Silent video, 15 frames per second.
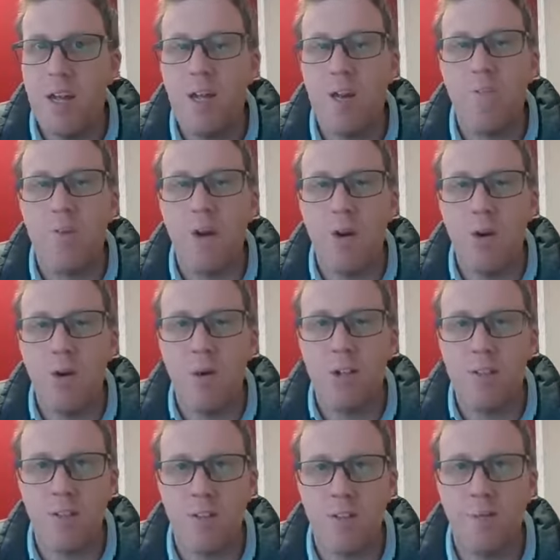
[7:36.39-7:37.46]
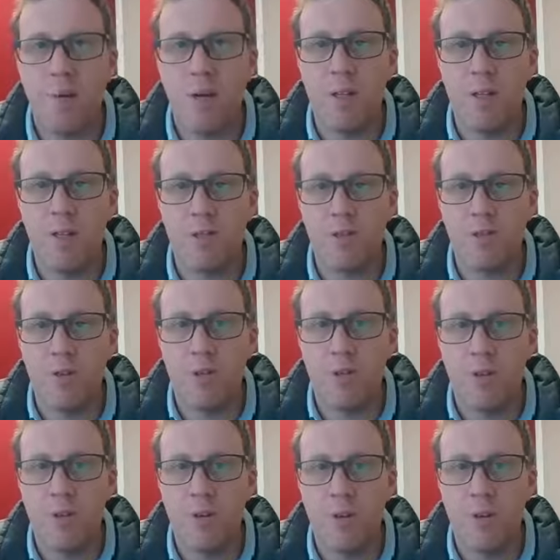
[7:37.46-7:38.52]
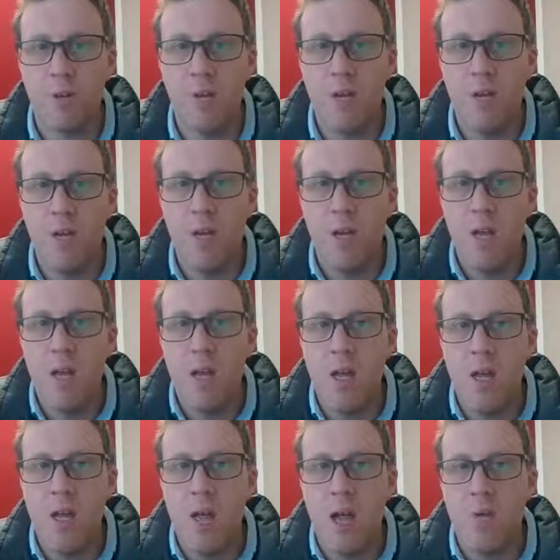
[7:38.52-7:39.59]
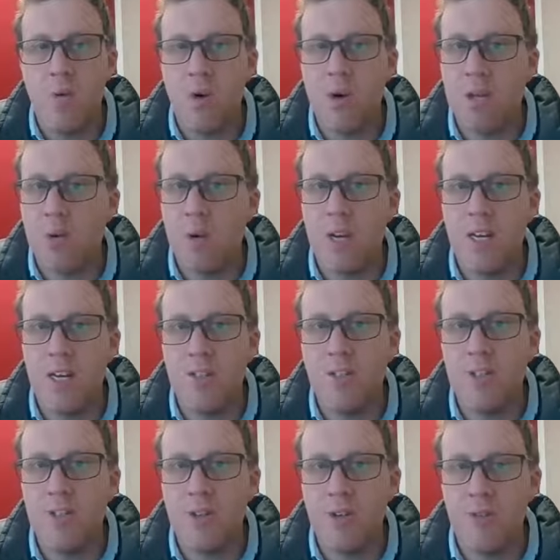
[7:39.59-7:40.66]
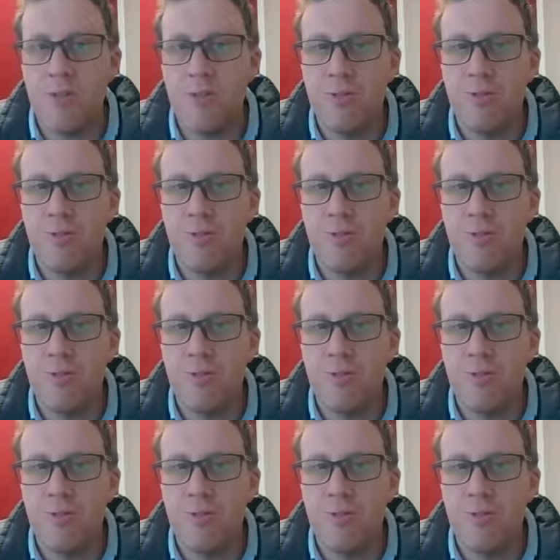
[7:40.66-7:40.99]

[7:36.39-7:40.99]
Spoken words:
if I always lived by this truth? And what do I need to do?